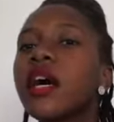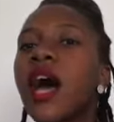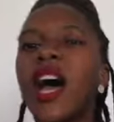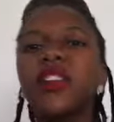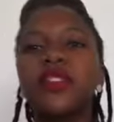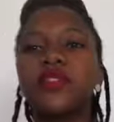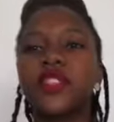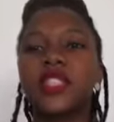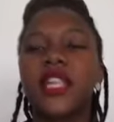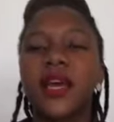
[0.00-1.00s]
I don't know if
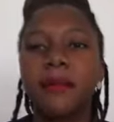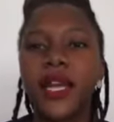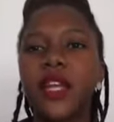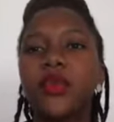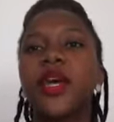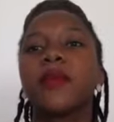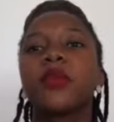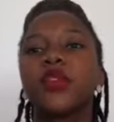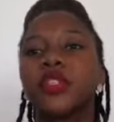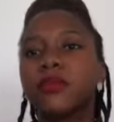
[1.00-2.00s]
it's clear, but anyway, I'm
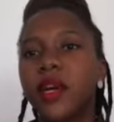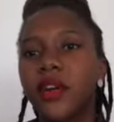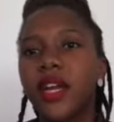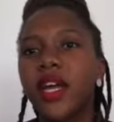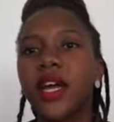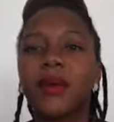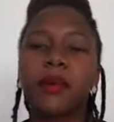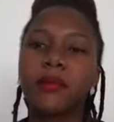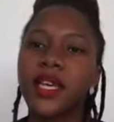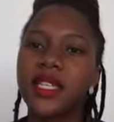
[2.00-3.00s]
called Maria. I'm
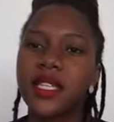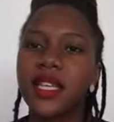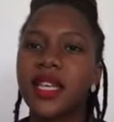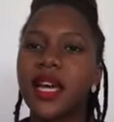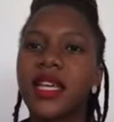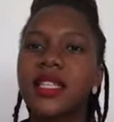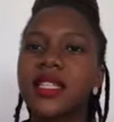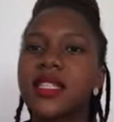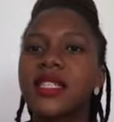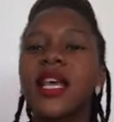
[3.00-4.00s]
a BSN
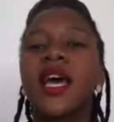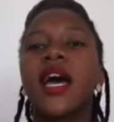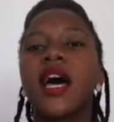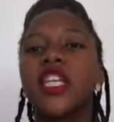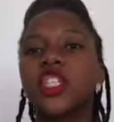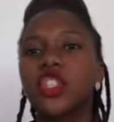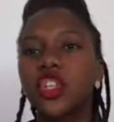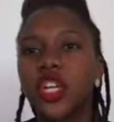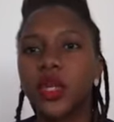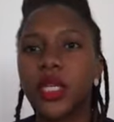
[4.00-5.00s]
nurse. I just
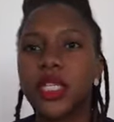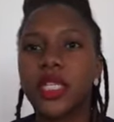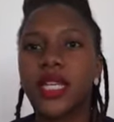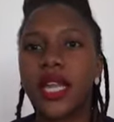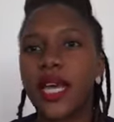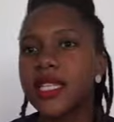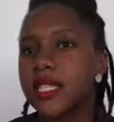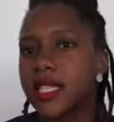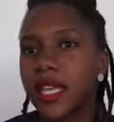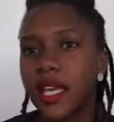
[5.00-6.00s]
graduated
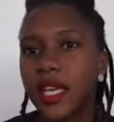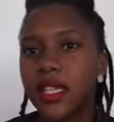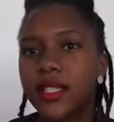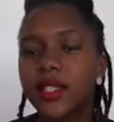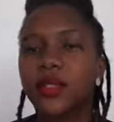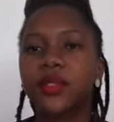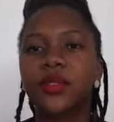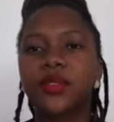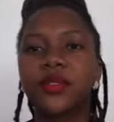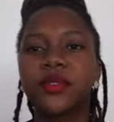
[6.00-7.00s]
last year, so
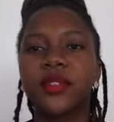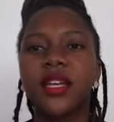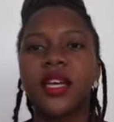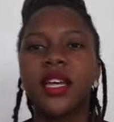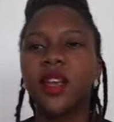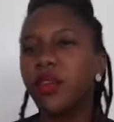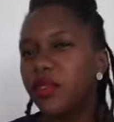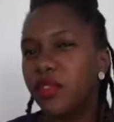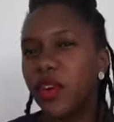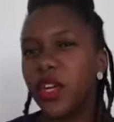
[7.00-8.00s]

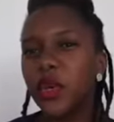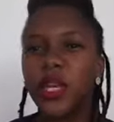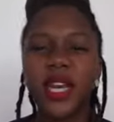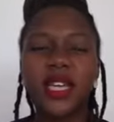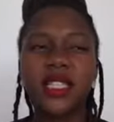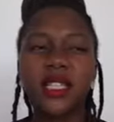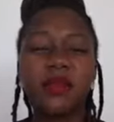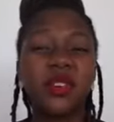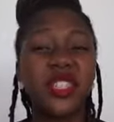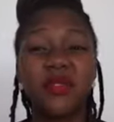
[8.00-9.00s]
not very new in nursing
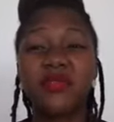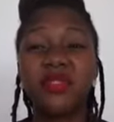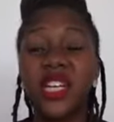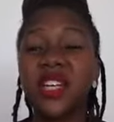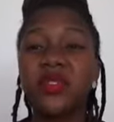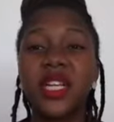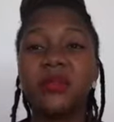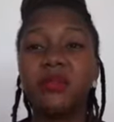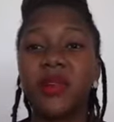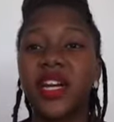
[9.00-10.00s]
because I've really
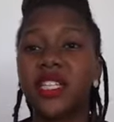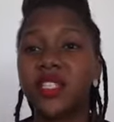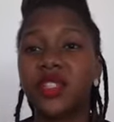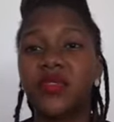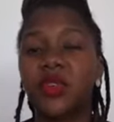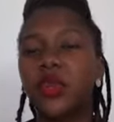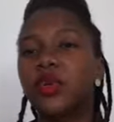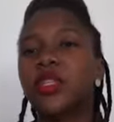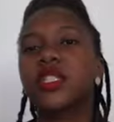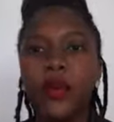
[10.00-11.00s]
practiced for
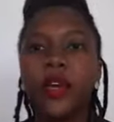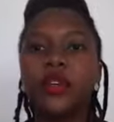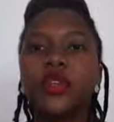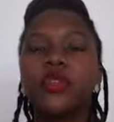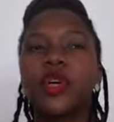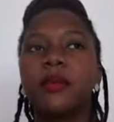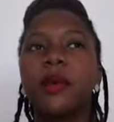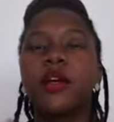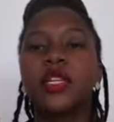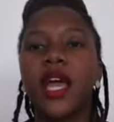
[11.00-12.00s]
long. So we are going to talk
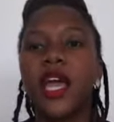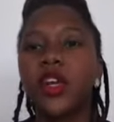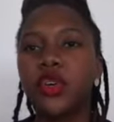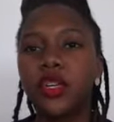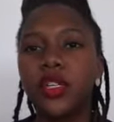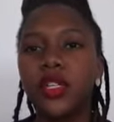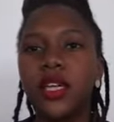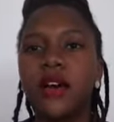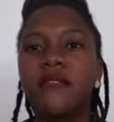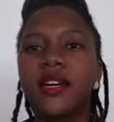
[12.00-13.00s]
about enrolled
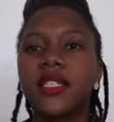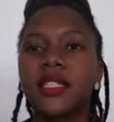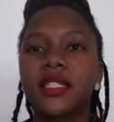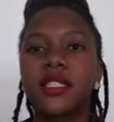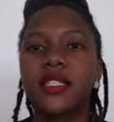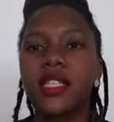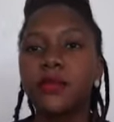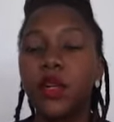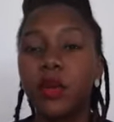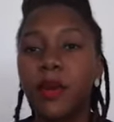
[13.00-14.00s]
versus
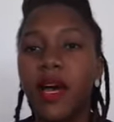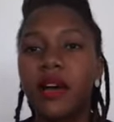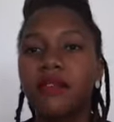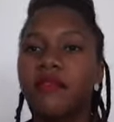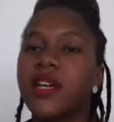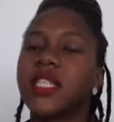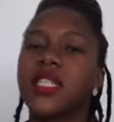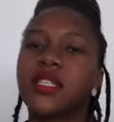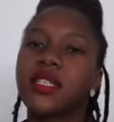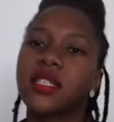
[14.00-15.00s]
diploma
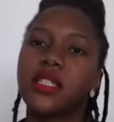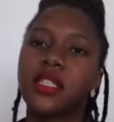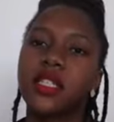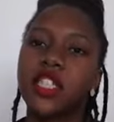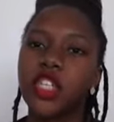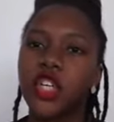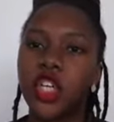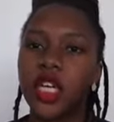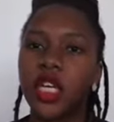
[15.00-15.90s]
versus a degree,